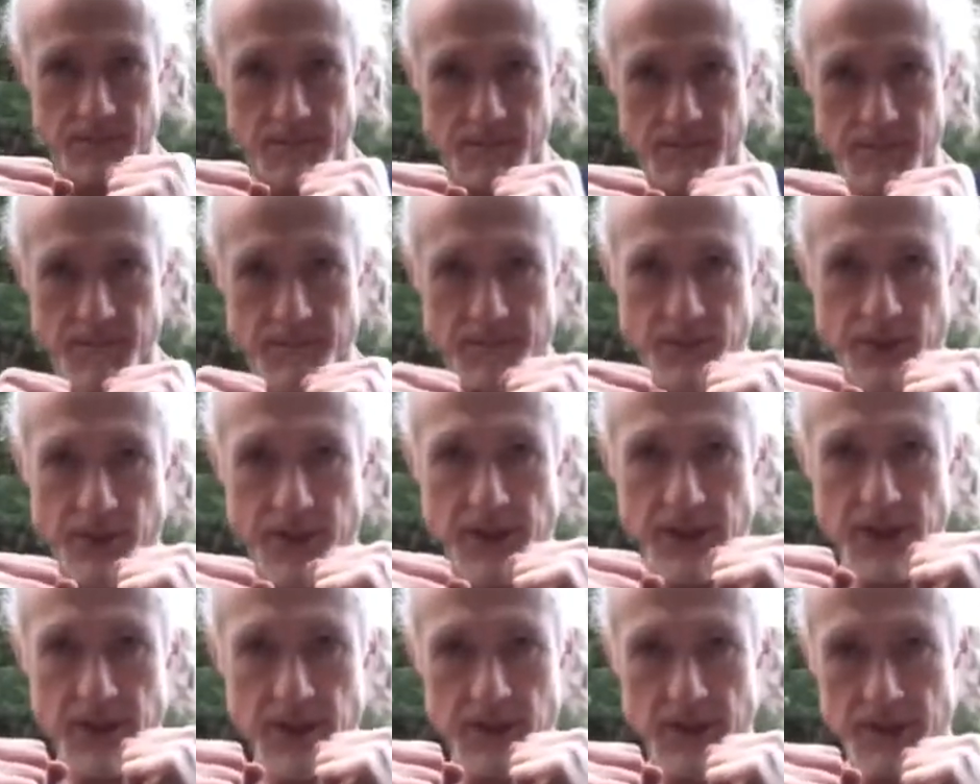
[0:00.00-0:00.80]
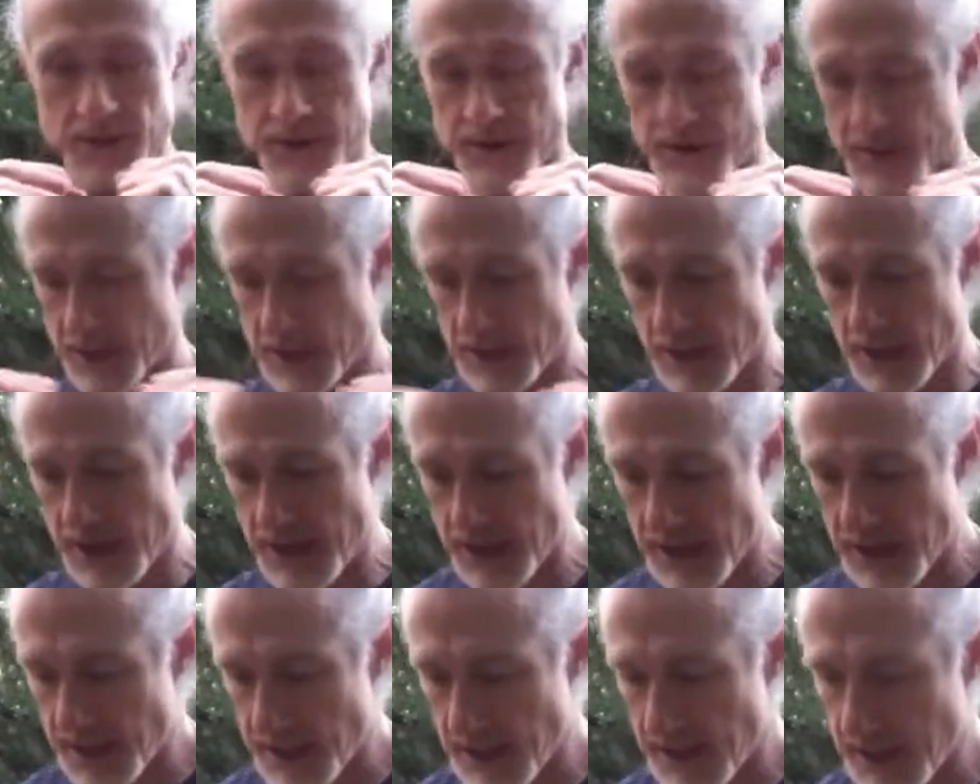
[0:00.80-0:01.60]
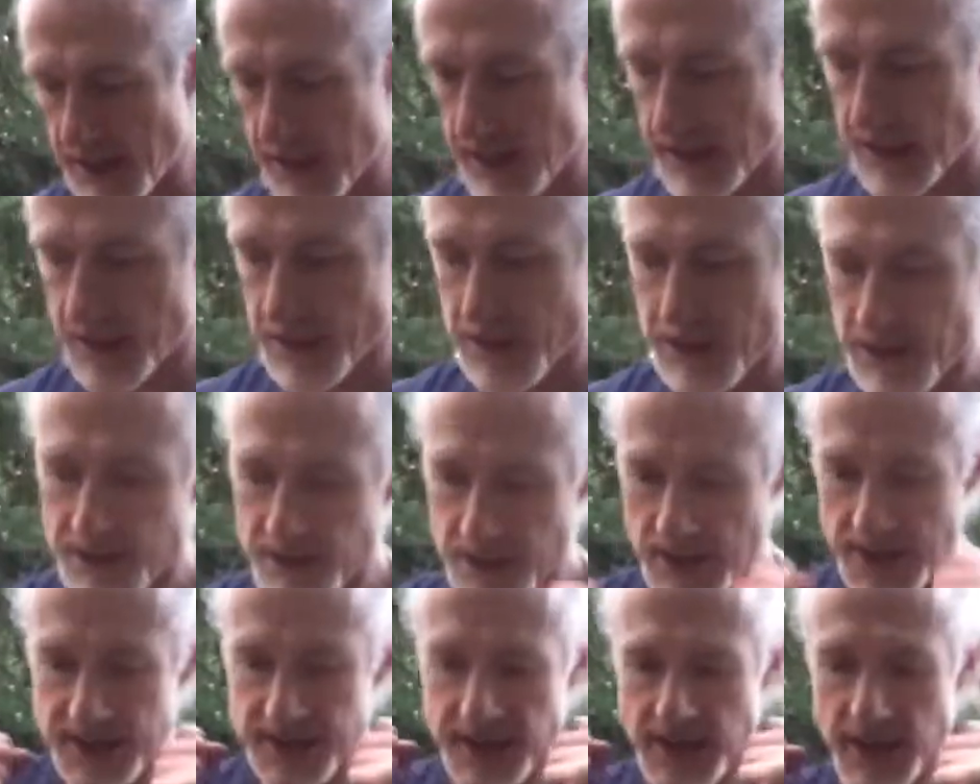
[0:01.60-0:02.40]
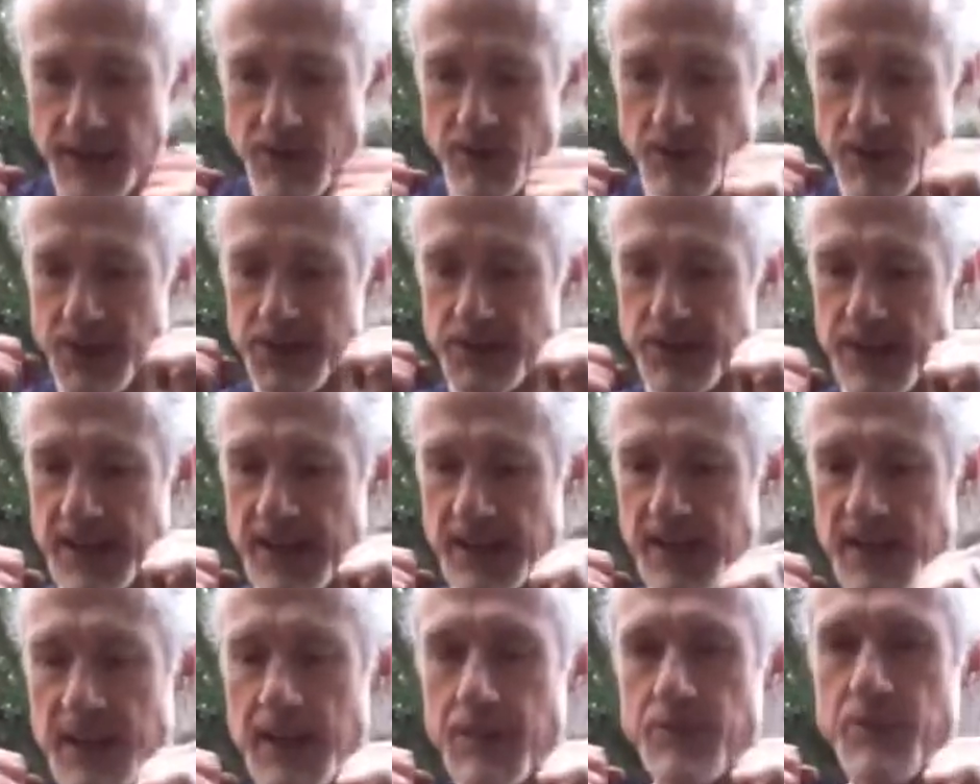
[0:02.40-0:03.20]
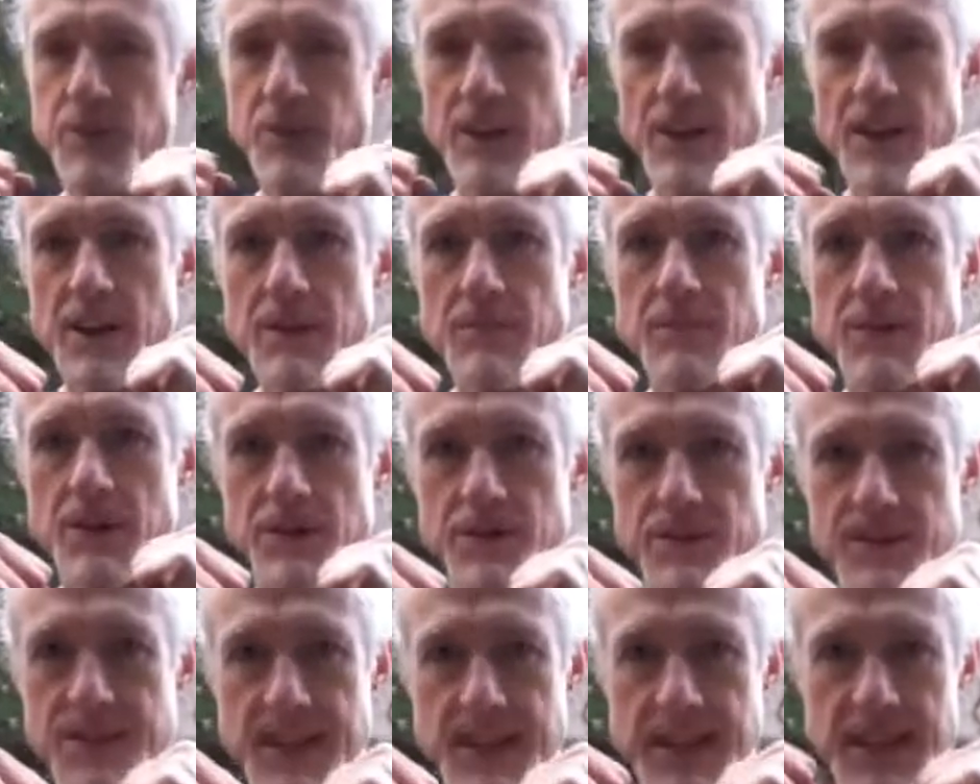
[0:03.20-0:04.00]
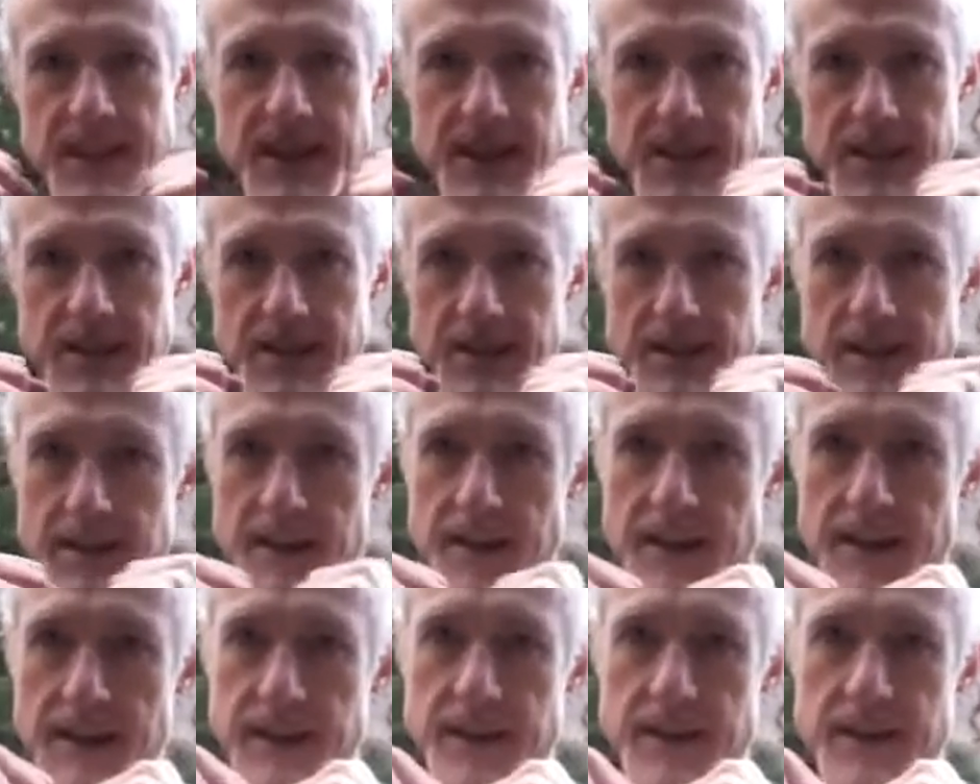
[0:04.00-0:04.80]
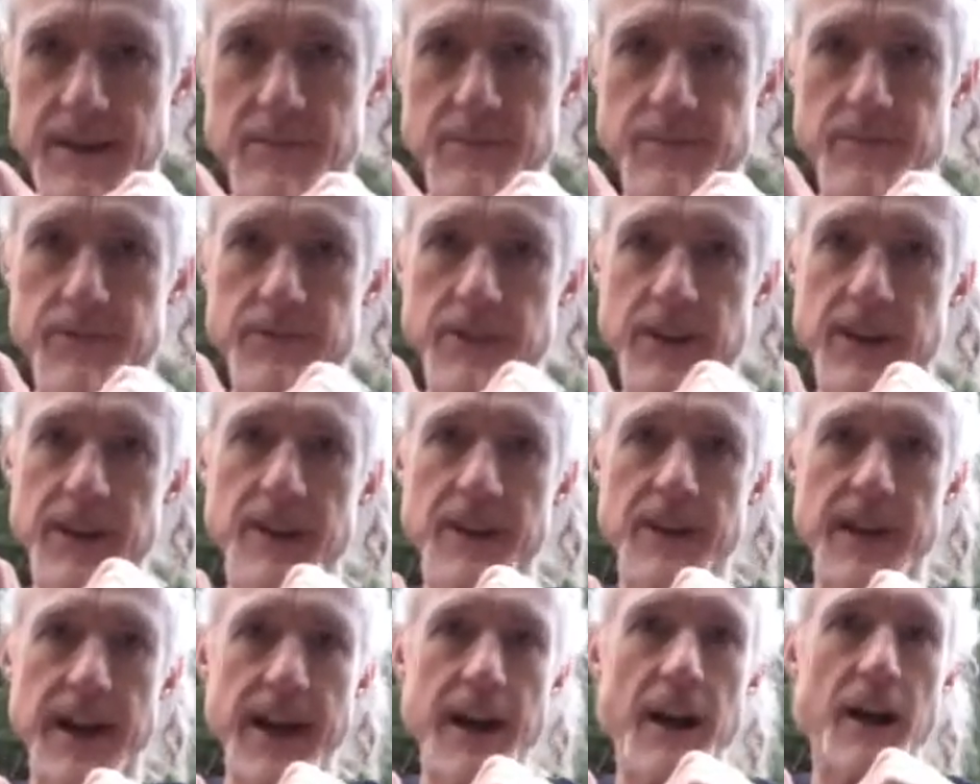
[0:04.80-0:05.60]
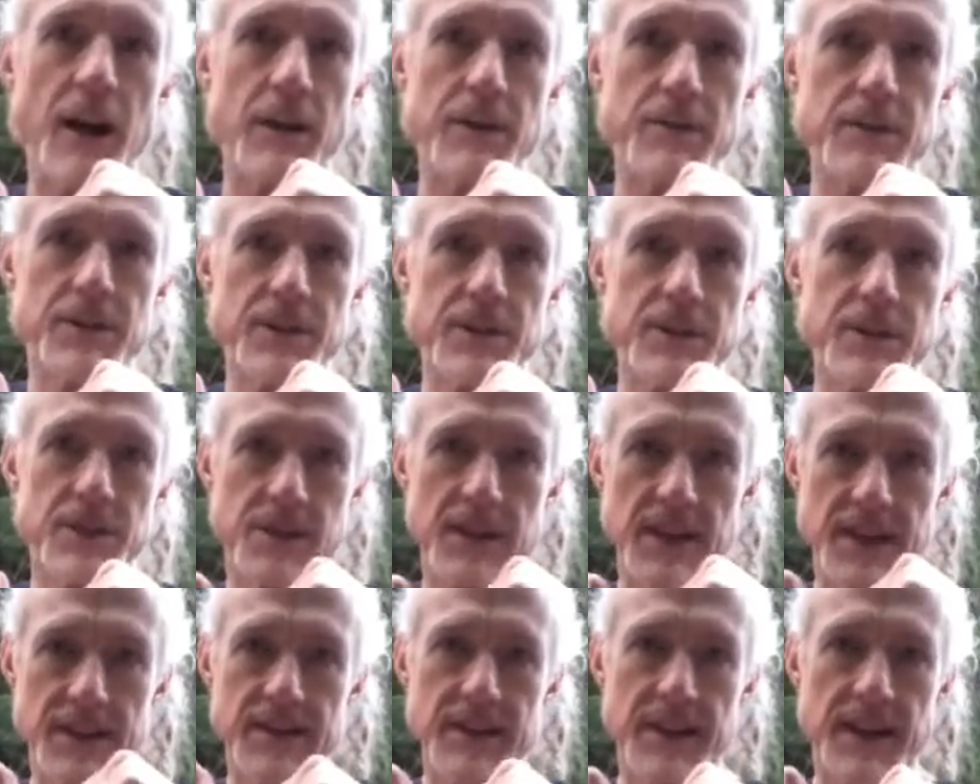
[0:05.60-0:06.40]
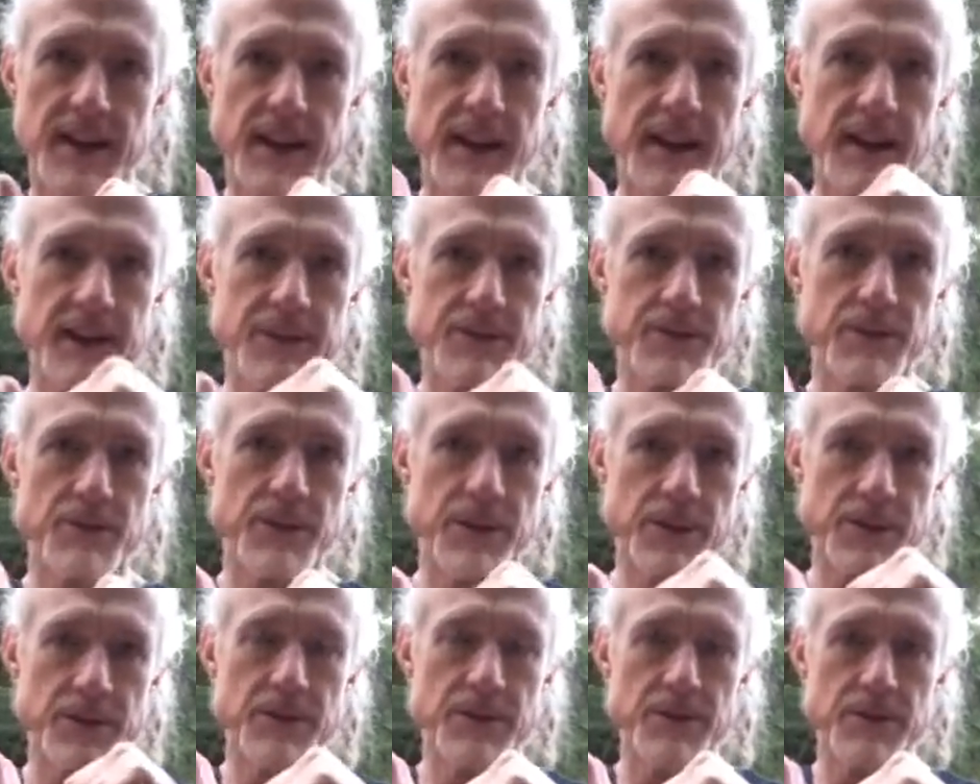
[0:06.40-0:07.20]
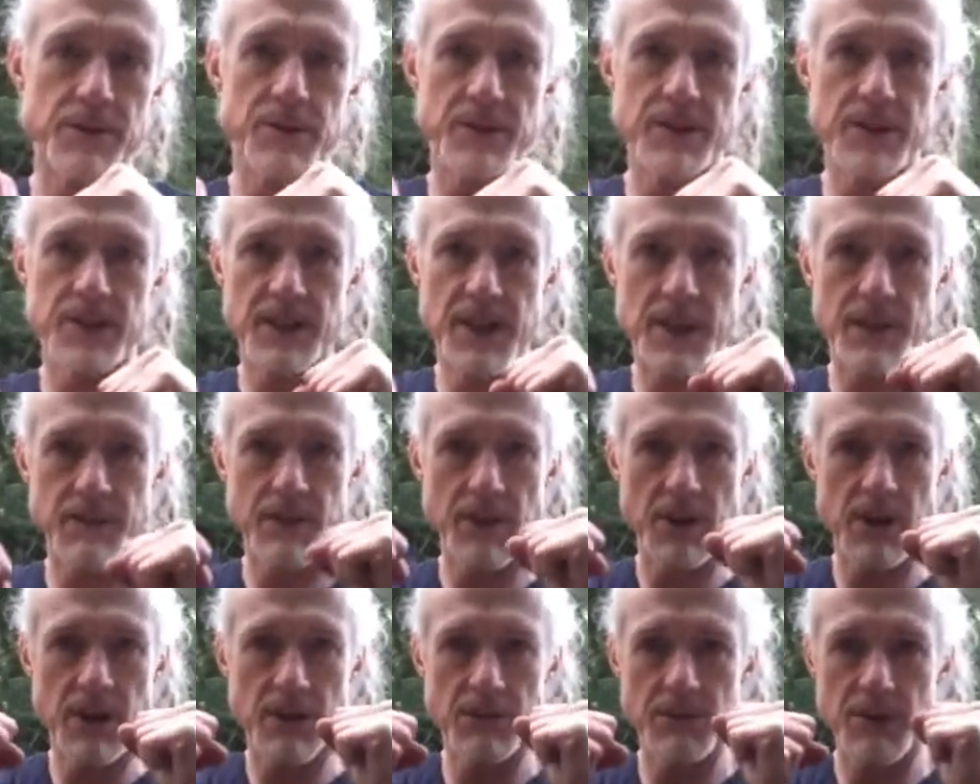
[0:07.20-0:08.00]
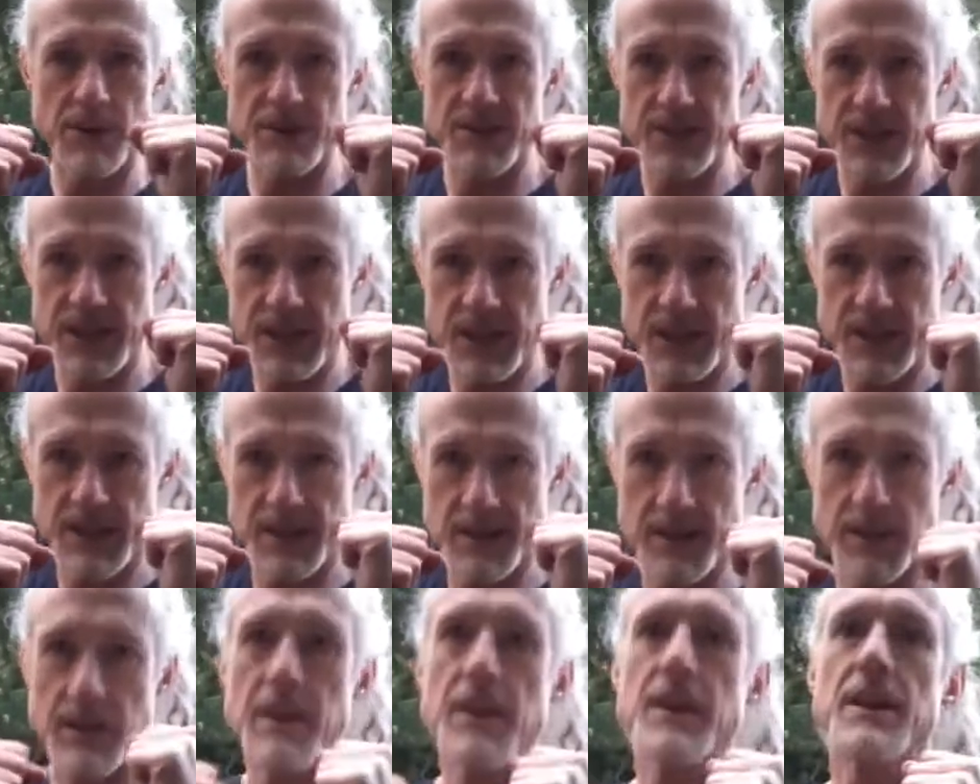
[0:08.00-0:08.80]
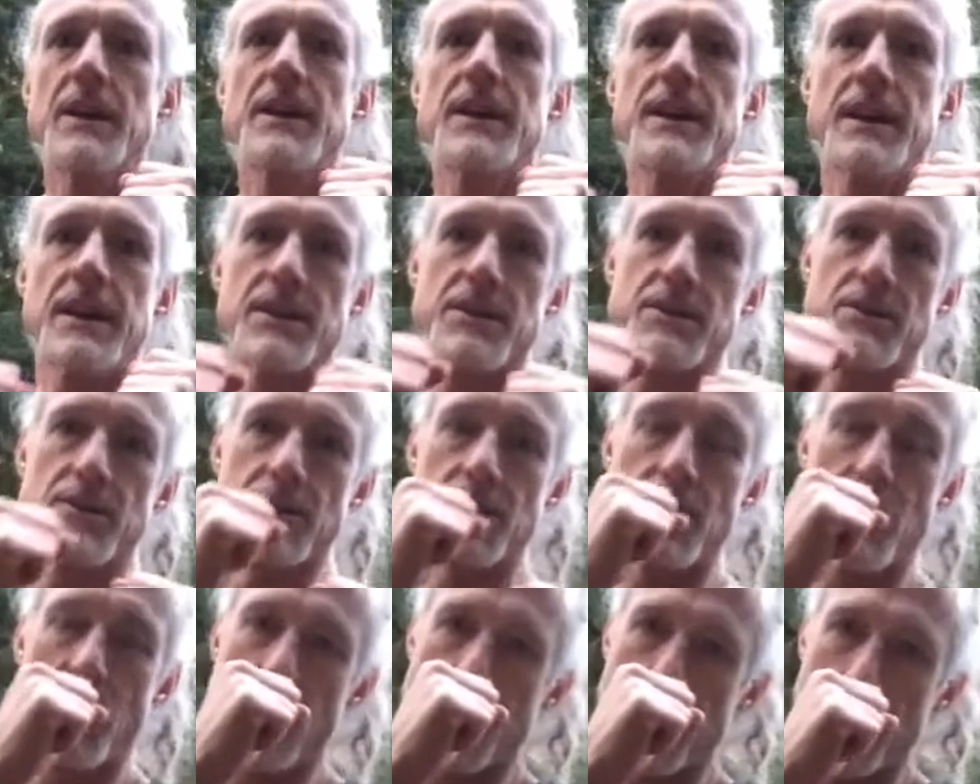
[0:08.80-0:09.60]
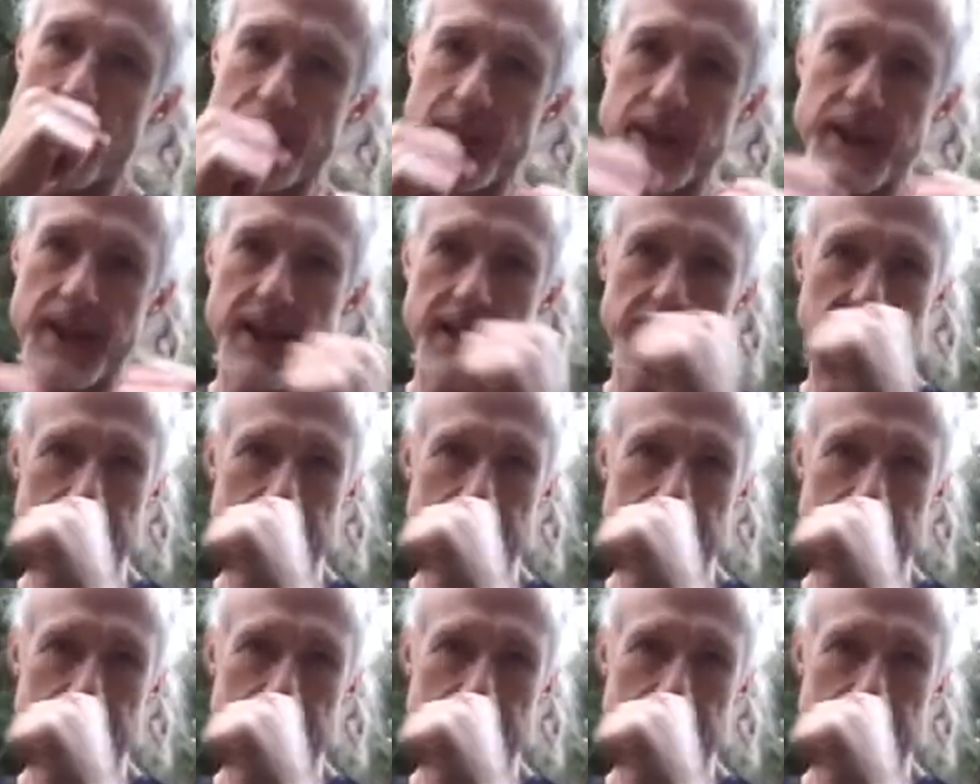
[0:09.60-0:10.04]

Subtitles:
pretty close. And yes, that's how you want to try to keep your elbows in, not let them flail out. That's not how you want to do it. Keep your elbows in and your guard at